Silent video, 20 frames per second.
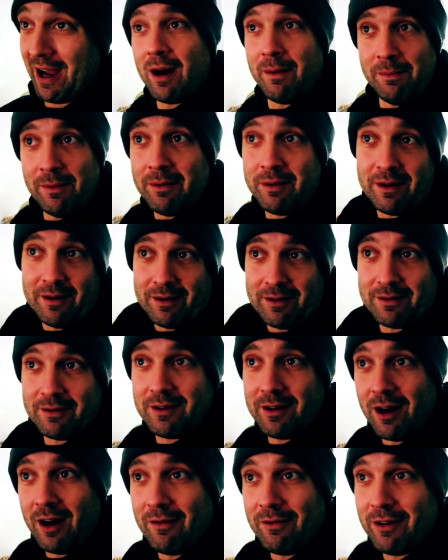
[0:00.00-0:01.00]
I'm a
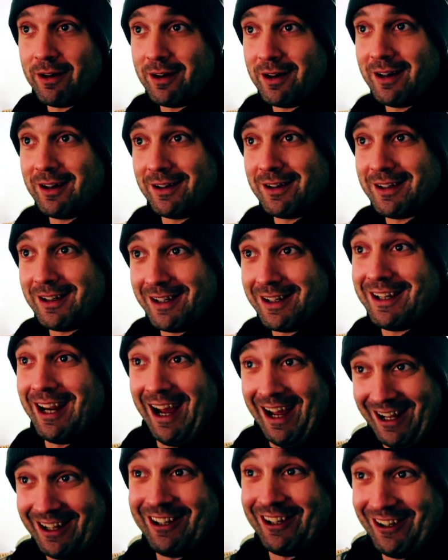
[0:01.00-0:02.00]
covered in
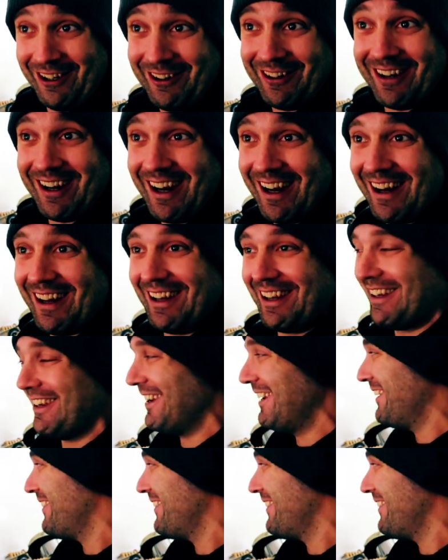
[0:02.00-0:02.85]
tattoo guy, you